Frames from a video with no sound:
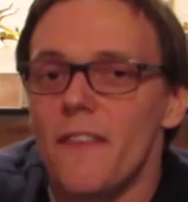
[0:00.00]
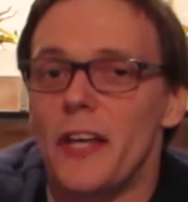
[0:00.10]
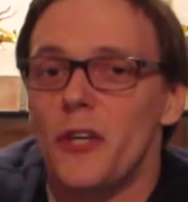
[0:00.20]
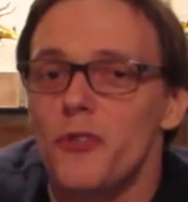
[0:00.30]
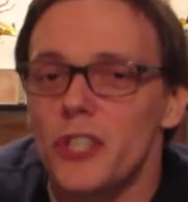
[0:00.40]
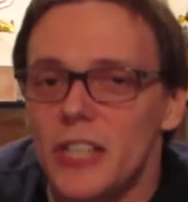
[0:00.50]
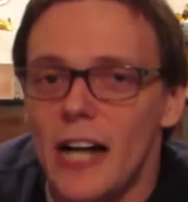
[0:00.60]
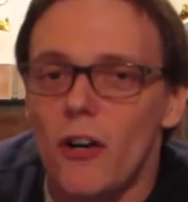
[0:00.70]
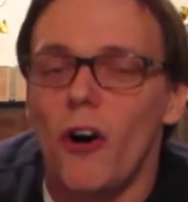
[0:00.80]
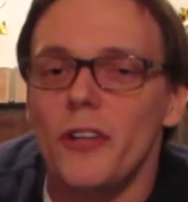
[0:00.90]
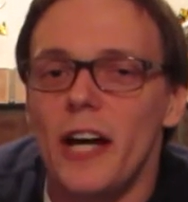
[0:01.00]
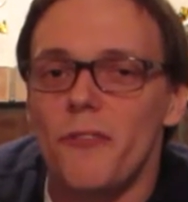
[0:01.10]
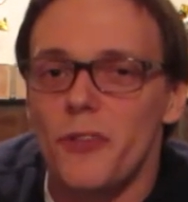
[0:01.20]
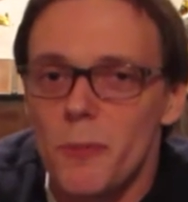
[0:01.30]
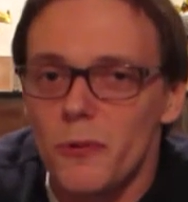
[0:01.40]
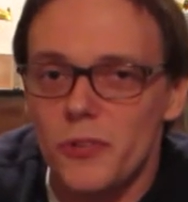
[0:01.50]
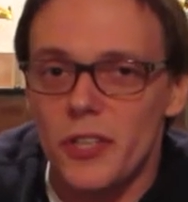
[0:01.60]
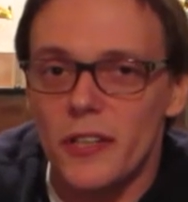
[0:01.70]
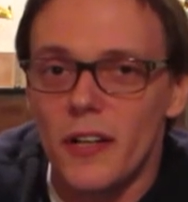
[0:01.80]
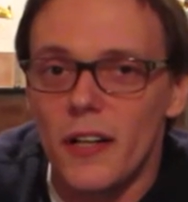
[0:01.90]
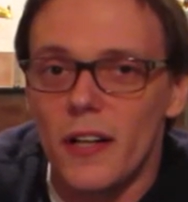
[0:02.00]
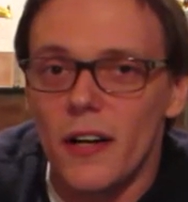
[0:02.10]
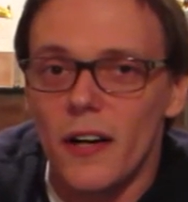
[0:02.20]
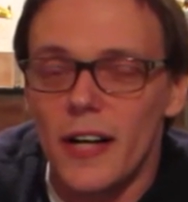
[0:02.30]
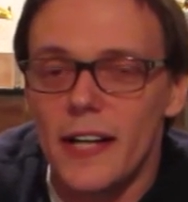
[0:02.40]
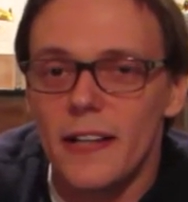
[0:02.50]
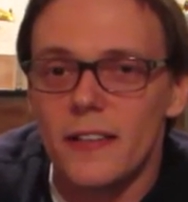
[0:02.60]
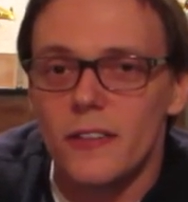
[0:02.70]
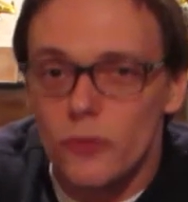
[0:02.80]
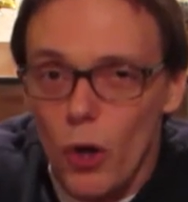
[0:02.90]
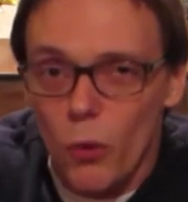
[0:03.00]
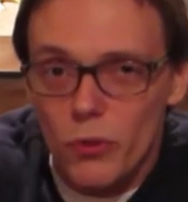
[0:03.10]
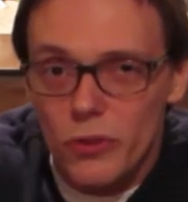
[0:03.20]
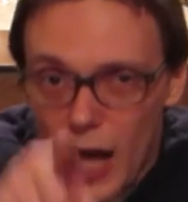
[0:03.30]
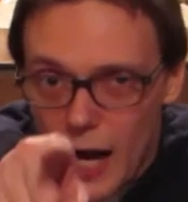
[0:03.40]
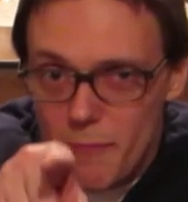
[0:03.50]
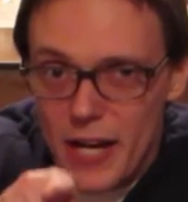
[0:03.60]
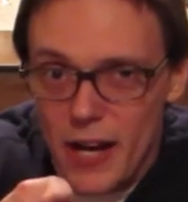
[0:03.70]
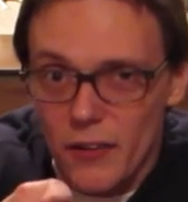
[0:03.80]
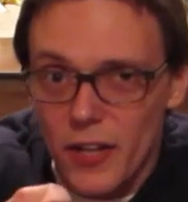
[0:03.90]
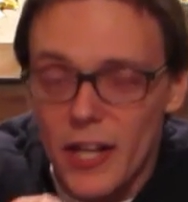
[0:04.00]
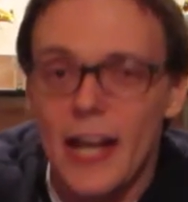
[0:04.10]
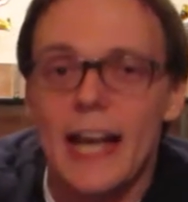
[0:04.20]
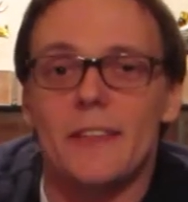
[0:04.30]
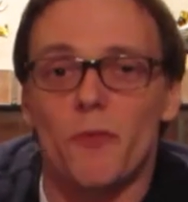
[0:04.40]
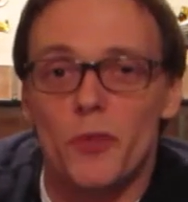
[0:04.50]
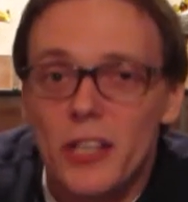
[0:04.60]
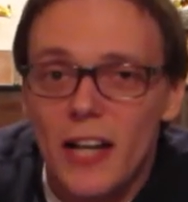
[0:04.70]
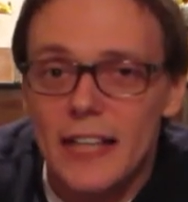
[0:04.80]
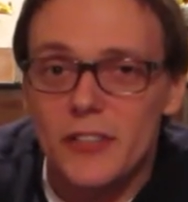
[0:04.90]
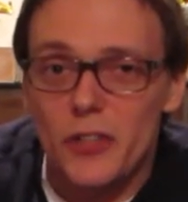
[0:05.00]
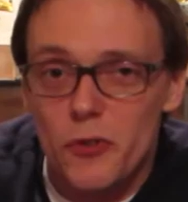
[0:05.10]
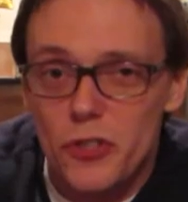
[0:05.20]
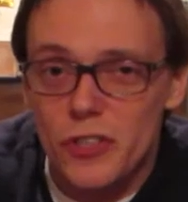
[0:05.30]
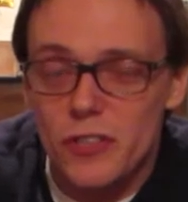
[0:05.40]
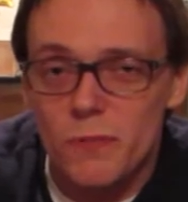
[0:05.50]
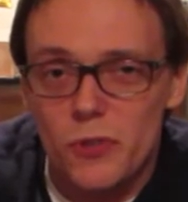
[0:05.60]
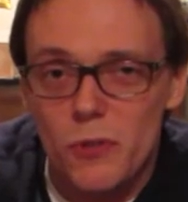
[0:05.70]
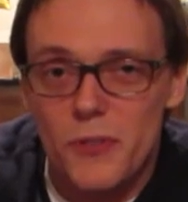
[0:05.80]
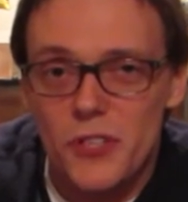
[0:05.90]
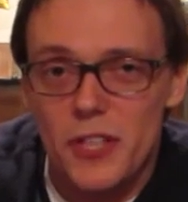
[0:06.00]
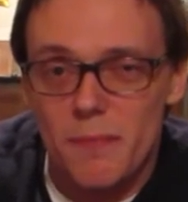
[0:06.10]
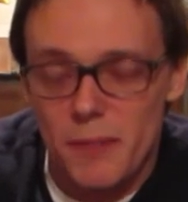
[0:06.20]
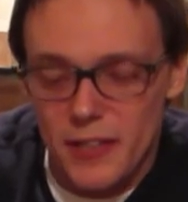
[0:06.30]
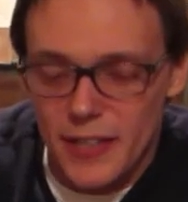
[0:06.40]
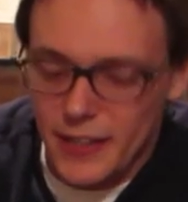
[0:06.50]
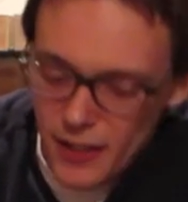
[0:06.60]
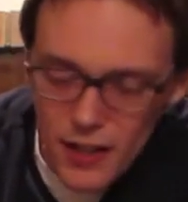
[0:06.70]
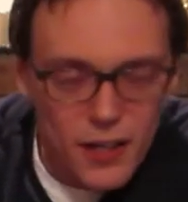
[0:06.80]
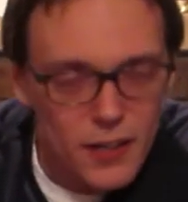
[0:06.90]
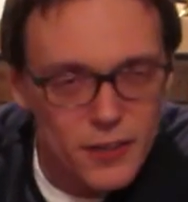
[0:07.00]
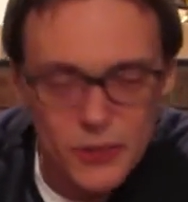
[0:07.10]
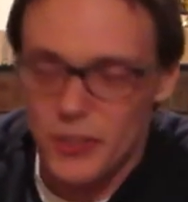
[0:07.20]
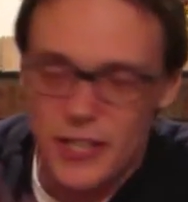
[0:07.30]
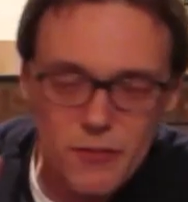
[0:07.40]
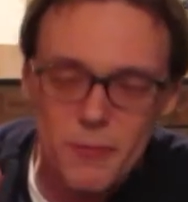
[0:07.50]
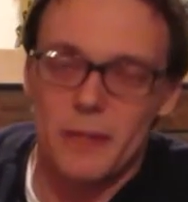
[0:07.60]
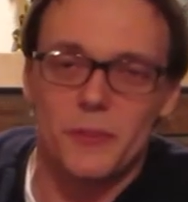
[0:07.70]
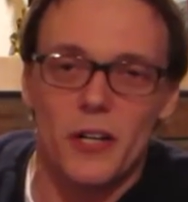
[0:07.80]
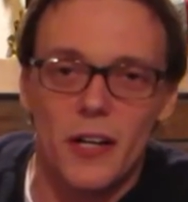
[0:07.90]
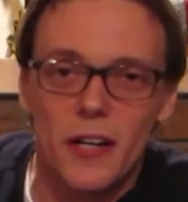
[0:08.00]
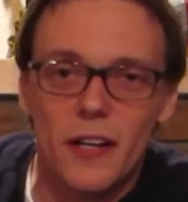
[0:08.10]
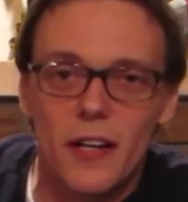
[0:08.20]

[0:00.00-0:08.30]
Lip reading: that you just got called out for your bullshit. Alright? Don't. Calm down. And realize that you just did some stupid shit and be like, you're right, never mind, I'm sorry.